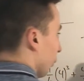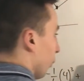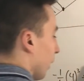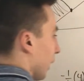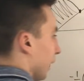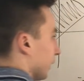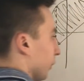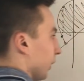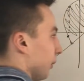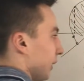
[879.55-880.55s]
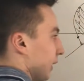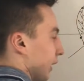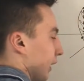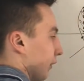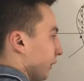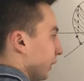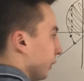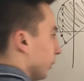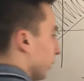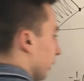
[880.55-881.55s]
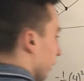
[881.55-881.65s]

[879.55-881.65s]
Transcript: y is going to be negative 2